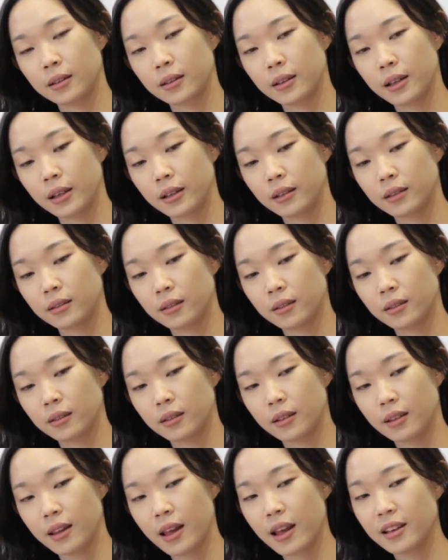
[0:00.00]
And
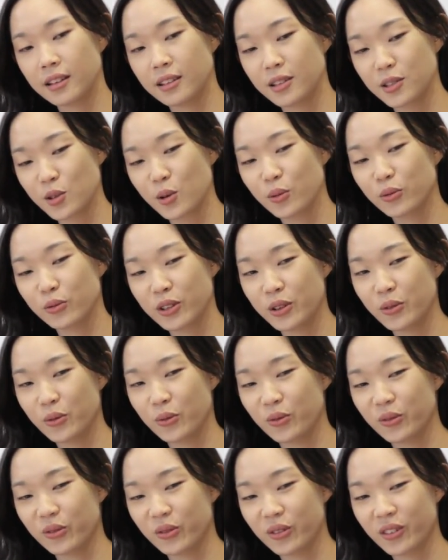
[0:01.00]
that is hopefully
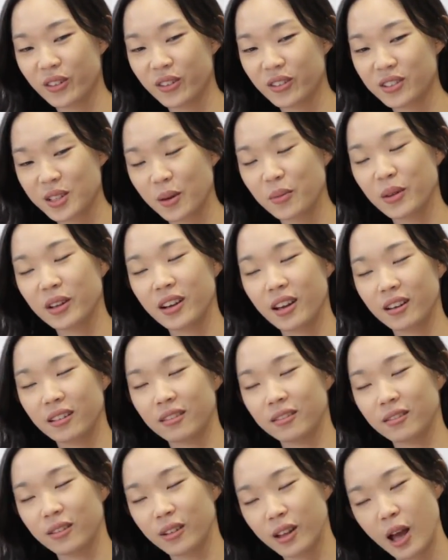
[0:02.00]
something that
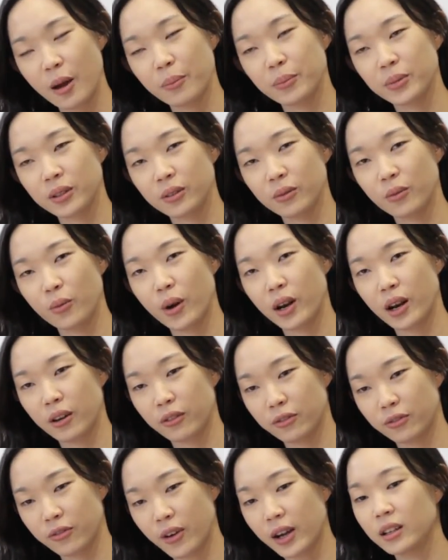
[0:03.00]
will happen when I've
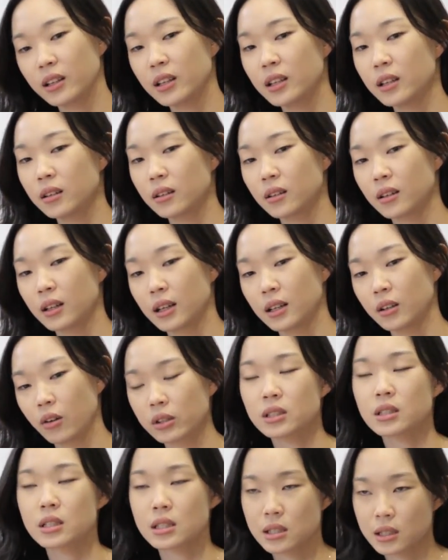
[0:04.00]
finally
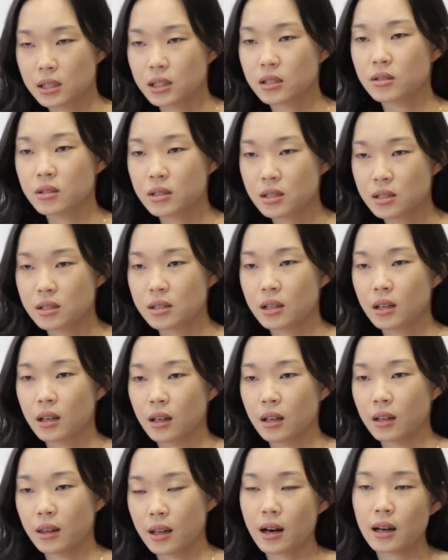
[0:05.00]
gotten the skills
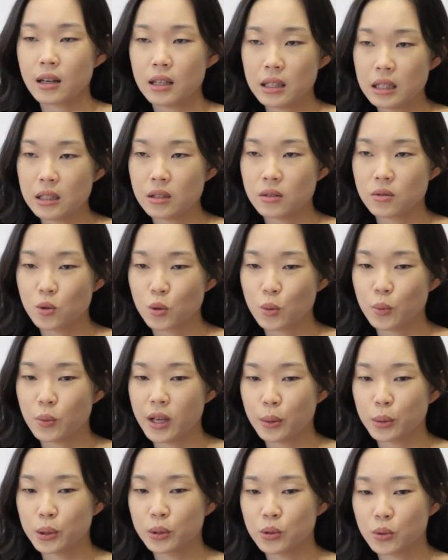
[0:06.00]
that I need to be
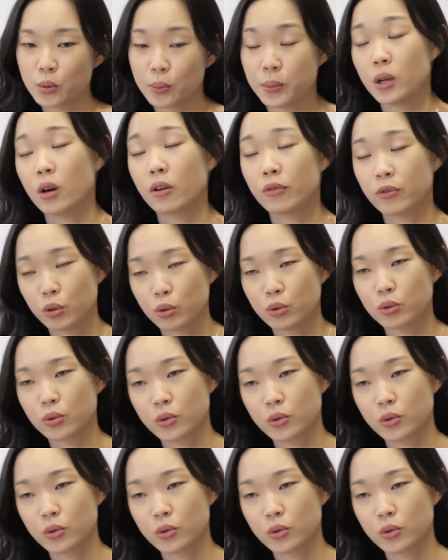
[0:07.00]
able to be of use to